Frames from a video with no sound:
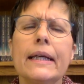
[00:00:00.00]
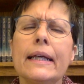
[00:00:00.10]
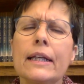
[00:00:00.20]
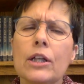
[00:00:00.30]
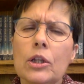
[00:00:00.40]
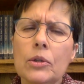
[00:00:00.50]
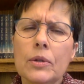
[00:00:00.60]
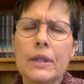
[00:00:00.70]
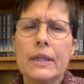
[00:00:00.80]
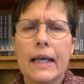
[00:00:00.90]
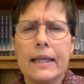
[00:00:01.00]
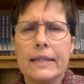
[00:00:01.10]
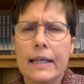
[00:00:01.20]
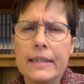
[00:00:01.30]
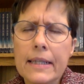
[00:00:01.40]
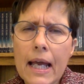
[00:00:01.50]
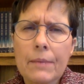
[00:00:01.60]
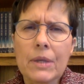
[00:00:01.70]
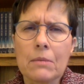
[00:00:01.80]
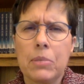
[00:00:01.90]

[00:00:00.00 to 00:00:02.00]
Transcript: included a dynamic